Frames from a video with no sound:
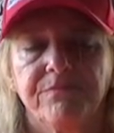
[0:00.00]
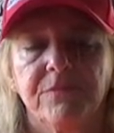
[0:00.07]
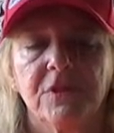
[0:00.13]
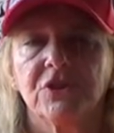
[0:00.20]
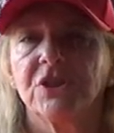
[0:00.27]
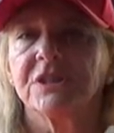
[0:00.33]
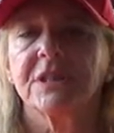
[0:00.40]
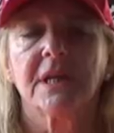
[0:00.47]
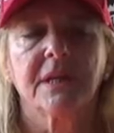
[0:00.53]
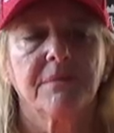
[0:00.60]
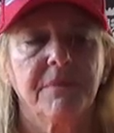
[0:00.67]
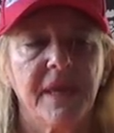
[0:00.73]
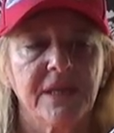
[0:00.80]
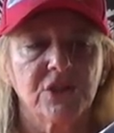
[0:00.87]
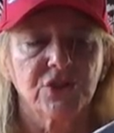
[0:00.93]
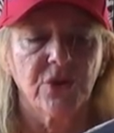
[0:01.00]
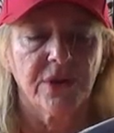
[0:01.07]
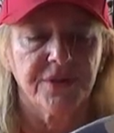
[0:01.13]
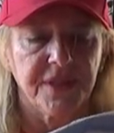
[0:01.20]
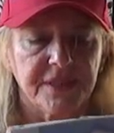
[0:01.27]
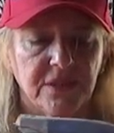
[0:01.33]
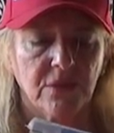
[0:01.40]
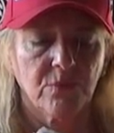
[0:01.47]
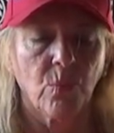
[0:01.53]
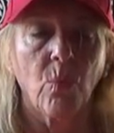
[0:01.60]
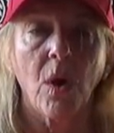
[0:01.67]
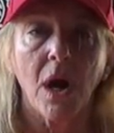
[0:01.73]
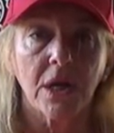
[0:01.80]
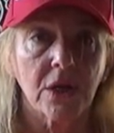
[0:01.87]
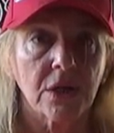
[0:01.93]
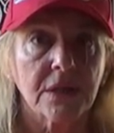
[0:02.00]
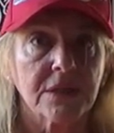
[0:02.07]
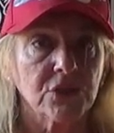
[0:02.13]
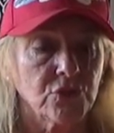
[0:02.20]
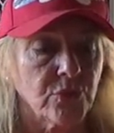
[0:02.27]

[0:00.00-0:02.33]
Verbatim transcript: You're just gonna make sure that the water can